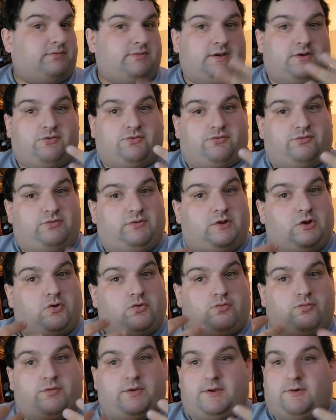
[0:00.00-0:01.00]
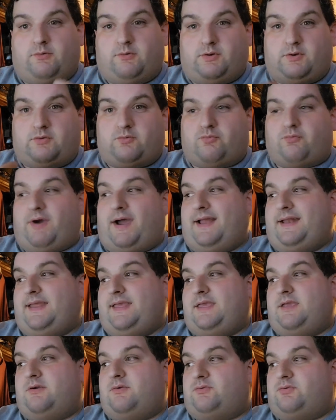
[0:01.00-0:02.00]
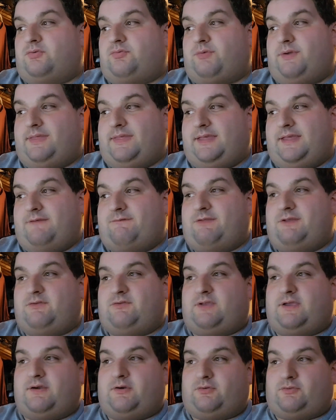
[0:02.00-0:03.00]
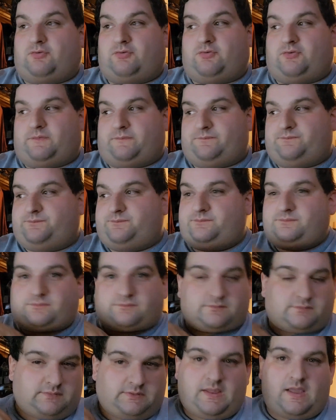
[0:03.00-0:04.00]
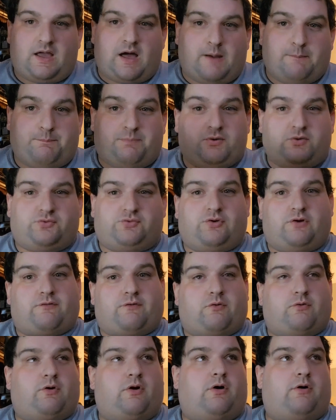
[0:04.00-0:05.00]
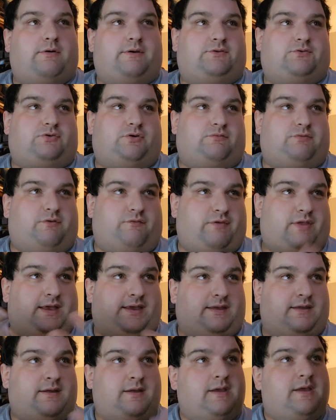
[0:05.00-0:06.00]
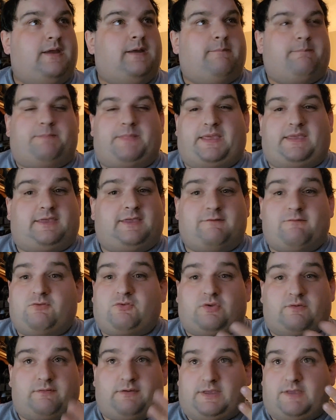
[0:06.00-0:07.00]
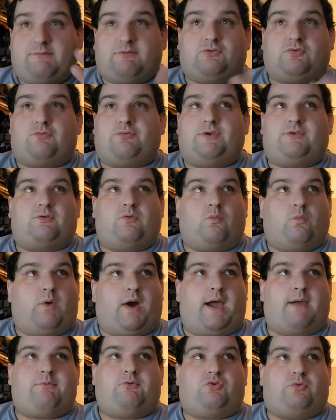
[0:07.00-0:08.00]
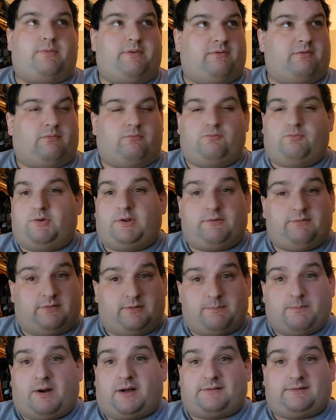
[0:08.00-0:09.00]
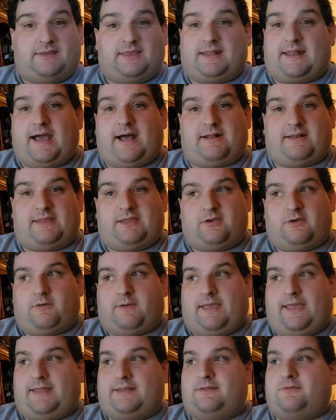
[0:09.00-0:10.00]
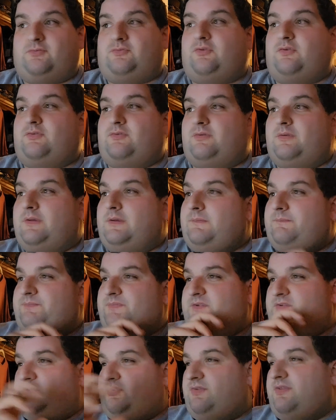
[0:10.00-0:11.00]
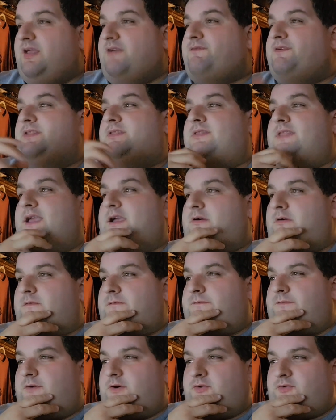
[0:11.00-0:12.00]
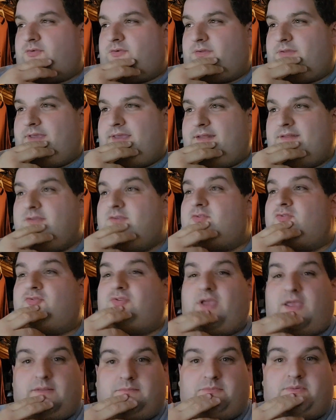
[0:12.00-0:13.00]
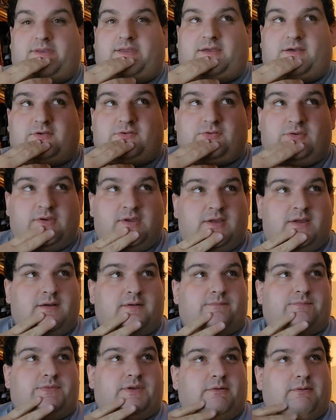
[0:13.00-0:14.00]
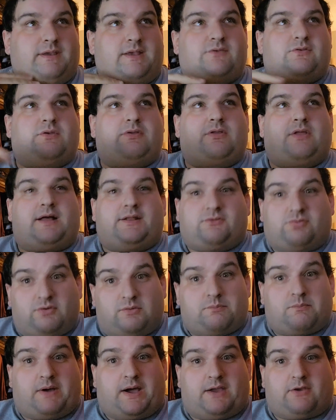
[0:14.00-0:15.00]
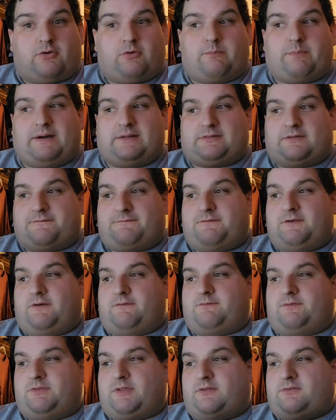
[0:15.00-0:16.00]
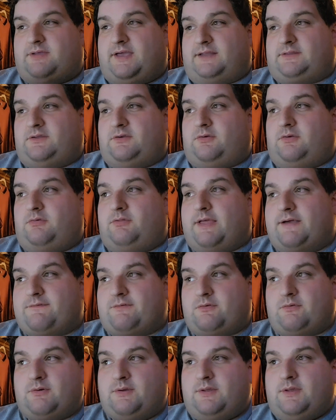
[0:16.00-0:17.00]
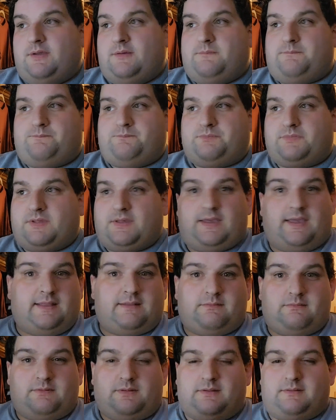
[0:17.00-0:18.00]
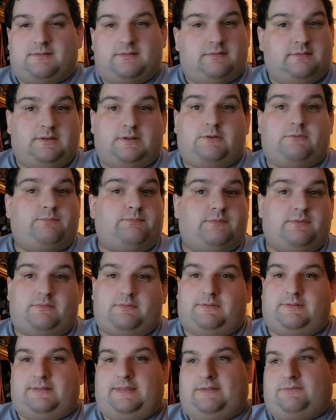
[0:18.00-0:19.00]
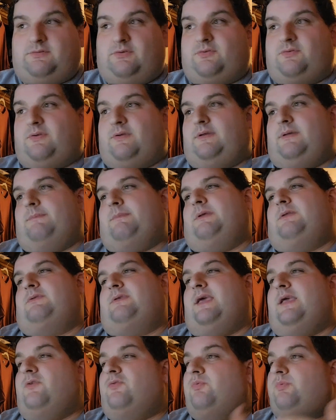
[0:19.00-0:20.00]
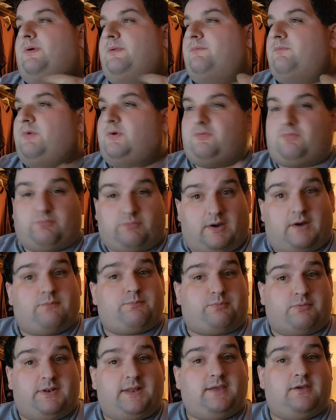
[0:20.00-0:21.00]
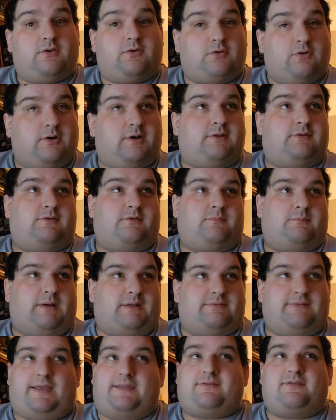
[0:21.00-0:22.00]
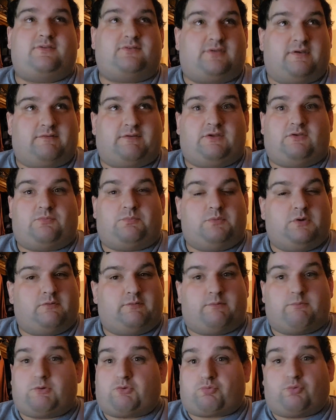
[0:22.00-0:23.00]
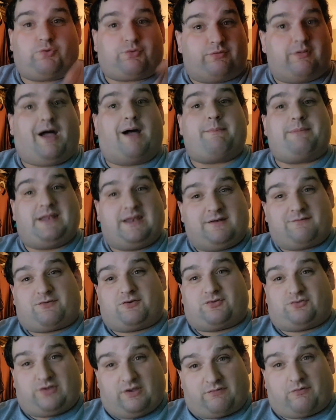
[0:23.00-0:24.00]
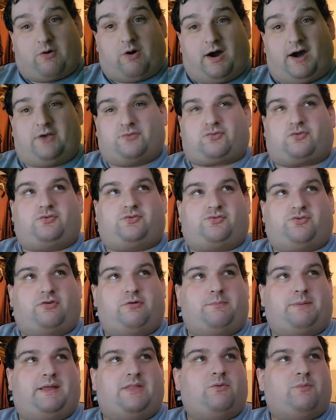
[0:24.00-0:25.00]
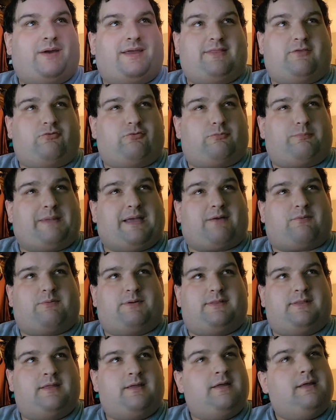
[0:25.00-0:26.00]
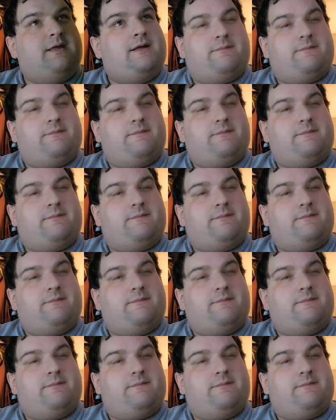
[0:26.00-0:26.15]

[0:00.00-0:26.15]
there's no real good writing here to really give these characters a boost overall in terms of give us a reason why we should be putting them on to get out of here, and there's just nothing there, unfortunately. And it's a shame because there is a lot to admire about the film from the technical level, and you know, it takes what was a pretty good 1970s movie, which was nominated for several Oscars too, by the way. This was back when